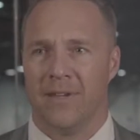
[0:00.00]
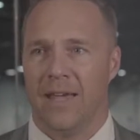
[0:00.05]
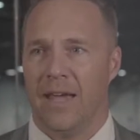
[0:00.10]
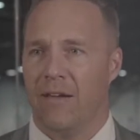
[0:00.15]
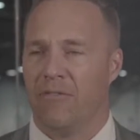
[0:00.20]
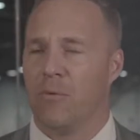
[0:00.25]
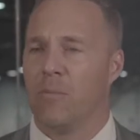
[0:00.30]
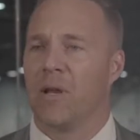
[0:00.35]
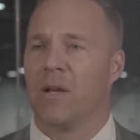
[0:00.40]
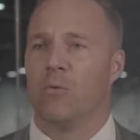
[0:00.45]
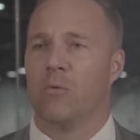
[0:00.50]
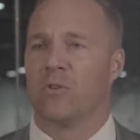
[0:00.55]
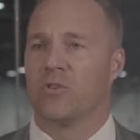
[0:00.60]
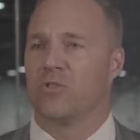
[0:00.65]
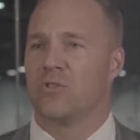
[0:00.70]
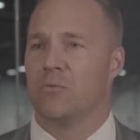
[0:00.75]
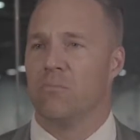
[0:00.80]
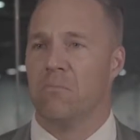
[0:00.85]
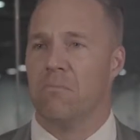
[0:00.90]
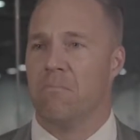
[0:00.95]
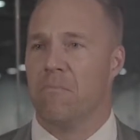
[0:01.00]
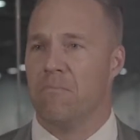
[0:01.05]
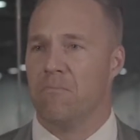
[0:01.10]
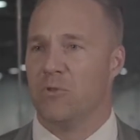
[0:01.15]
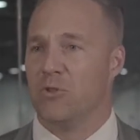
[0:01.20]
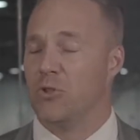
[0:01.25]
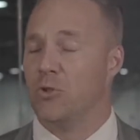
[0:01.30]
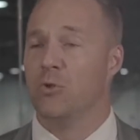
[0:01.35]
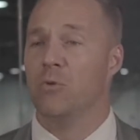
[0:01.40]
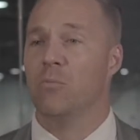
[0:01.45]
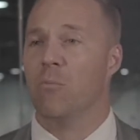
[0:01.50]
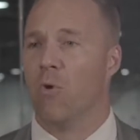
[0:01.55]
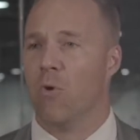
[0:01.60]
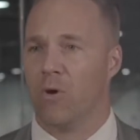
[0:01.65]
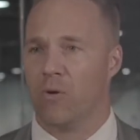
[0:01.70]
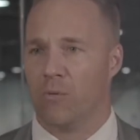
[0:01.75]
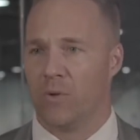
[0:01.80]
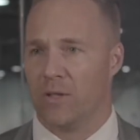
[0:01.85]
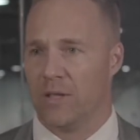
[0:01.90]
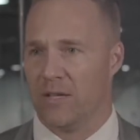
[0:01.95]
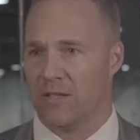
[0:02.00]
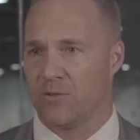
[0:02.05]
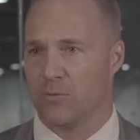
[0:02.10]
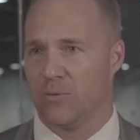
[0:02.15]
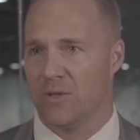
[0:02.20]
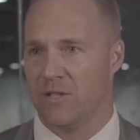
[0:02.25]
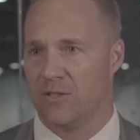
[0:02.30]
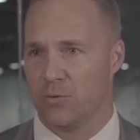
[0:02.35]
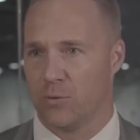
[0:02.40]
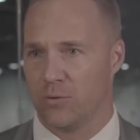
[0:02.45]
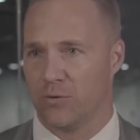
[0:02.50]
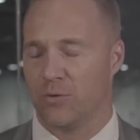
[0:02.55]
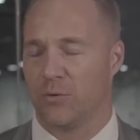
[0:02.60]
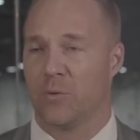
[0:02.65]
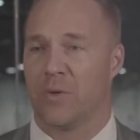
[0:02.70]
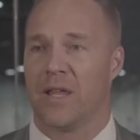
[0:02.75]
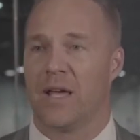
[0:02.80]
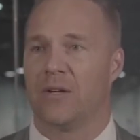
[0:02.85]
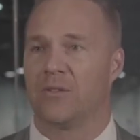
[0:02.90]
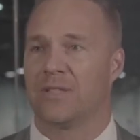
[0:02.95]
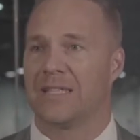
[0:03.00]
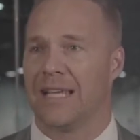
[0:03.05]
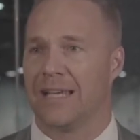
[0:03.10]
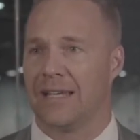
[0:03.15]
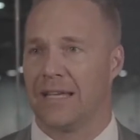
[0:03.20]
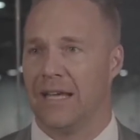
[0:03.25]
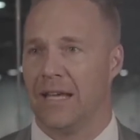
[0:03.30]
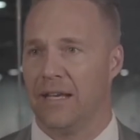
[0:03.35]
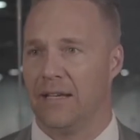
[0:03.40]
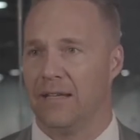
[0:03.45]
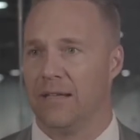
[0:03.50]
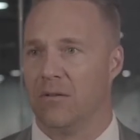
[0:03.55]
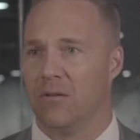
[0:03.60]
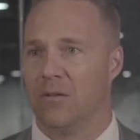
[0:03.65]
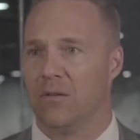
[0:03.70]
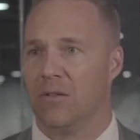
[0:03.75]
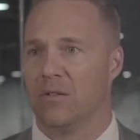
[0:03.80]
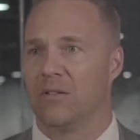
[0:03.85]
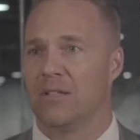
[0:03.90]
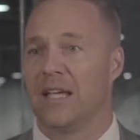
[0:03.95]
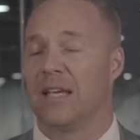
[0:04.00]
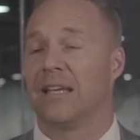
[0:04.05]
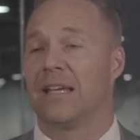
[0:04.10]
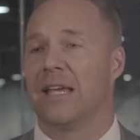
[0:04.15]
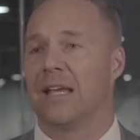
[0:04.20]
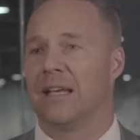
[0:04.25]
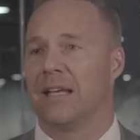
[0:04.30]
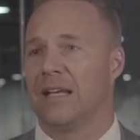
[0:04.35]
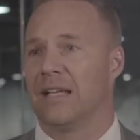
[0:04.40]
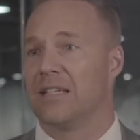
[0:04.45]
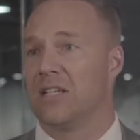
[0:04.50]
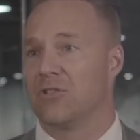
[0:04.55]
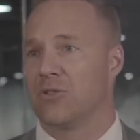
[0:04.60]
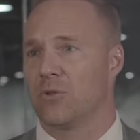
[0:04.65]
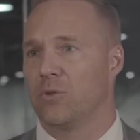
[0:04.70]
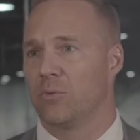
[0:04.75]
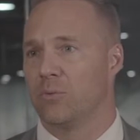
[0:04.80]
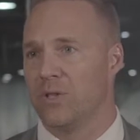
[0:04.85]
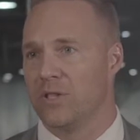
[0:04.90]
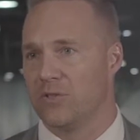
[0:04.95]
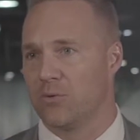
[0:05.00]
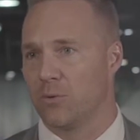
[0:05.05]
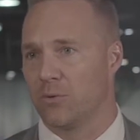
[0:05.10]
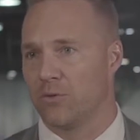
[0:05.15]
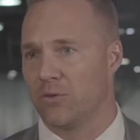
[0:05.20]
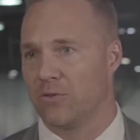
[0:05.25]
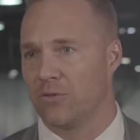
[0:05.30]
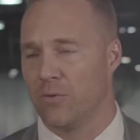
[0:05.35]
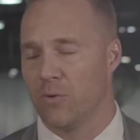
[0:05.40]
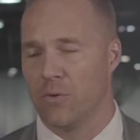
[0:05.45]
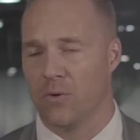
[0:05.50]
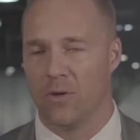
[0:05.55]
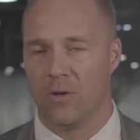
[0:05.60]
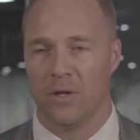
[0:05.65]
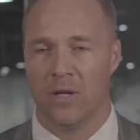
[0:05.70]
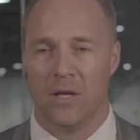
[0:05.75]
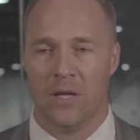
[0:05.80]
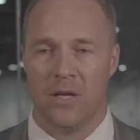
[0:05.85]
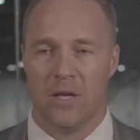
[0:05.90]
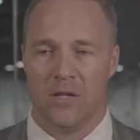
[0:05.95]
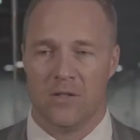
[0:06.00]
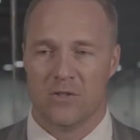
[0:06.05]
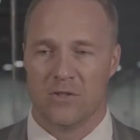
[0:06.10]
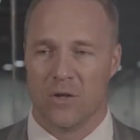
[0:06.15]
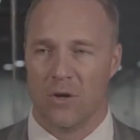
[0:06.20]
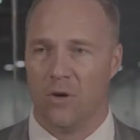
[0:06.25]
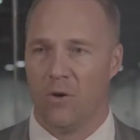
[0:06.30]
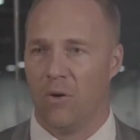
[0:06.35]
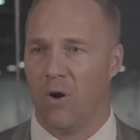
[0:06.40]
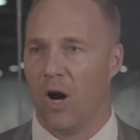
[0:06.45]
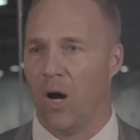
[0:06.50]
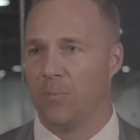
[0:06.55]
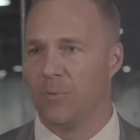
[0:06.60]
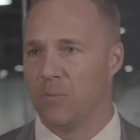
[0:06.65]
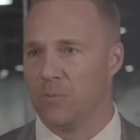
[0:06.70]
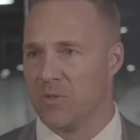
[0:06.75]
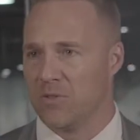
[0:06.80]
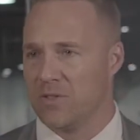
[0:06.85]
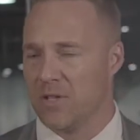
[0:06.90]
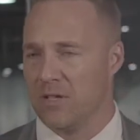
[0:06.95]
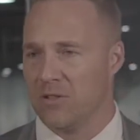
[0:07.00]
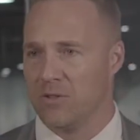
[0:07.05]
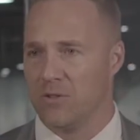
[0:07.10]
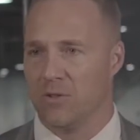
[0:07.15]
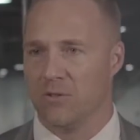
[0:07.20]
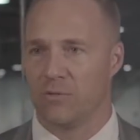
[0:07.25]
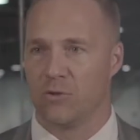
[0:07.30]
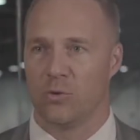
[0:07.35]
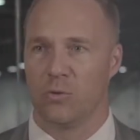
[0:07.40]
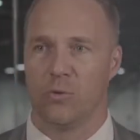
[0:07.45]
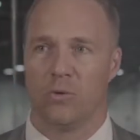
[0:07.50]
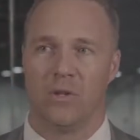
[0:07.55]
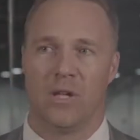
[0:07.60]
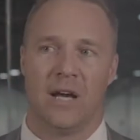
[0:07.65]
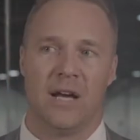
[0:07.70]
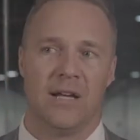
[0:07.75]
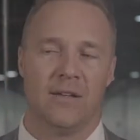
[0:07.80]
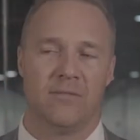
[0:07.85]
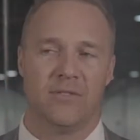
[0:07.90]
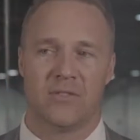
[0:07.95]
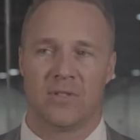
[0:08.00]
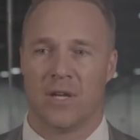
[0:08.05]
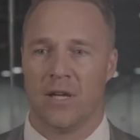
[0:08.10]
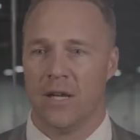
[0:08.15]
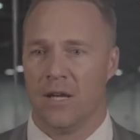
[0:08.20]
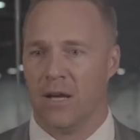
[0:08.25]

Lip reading: Everybody wants to do more with less resources without dedicating additional resources for it. So optimization of tool lives,